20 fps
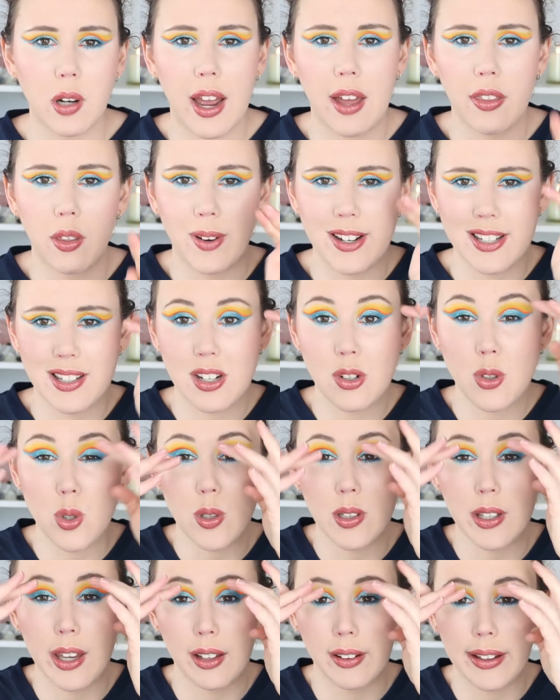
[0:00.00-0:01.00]
Otherwise I
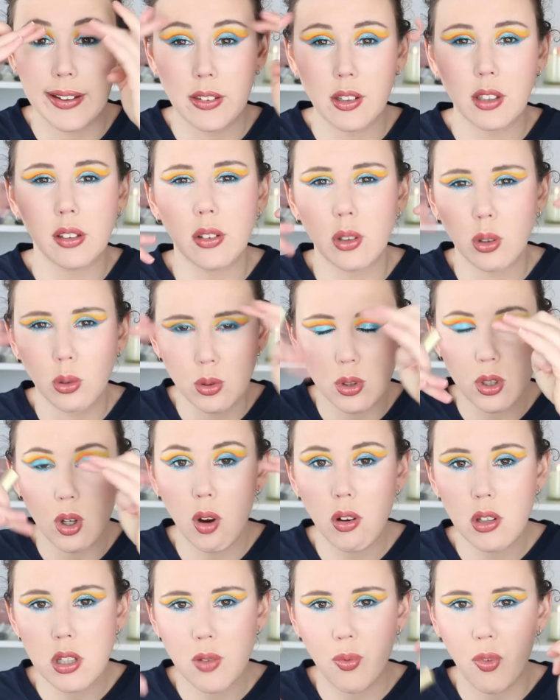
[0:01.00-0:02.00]
do get like the little
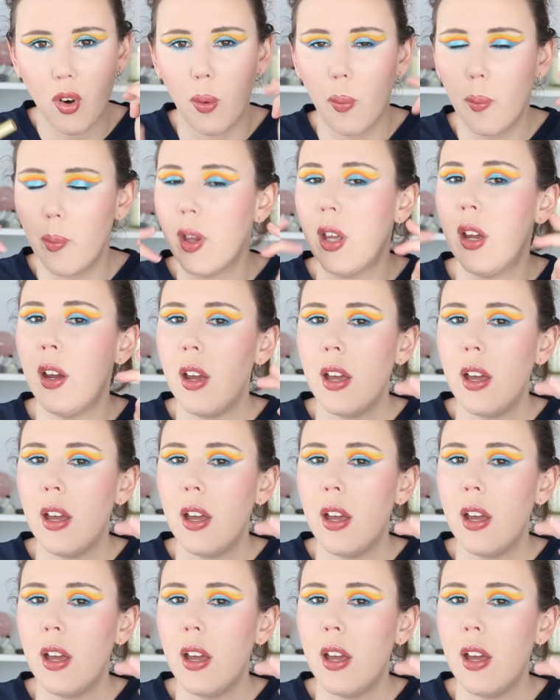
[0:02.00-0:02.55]
dots from